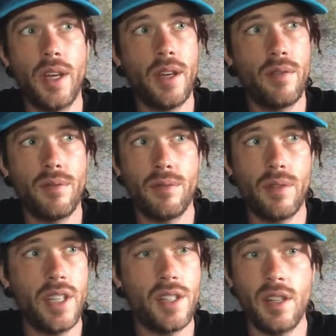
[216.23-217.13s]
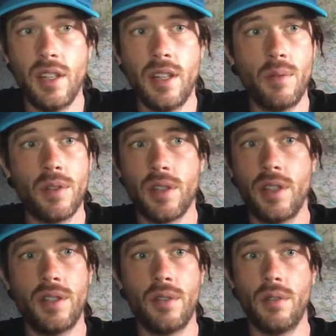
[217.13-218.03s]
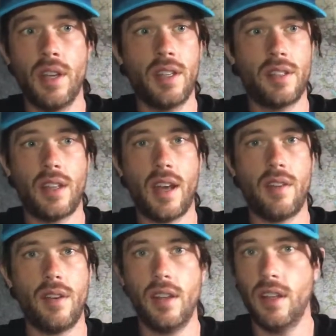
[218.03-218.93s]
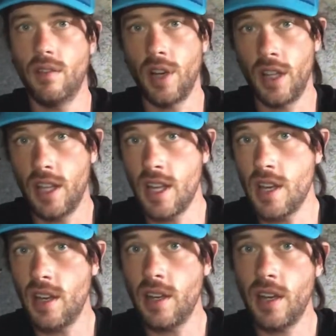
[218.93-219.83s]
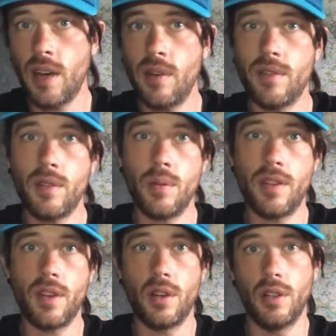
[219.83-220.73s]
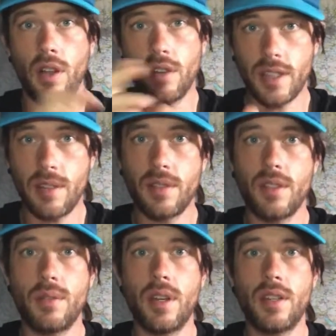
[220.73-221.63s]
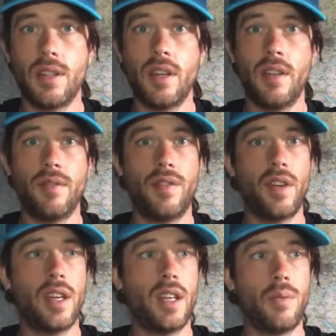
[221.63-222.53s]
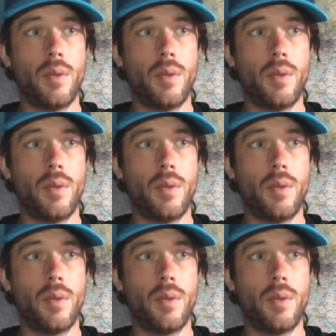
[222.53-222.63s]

originally were going to do this like earlier on in the year, however with the whole lockdown situation and everything,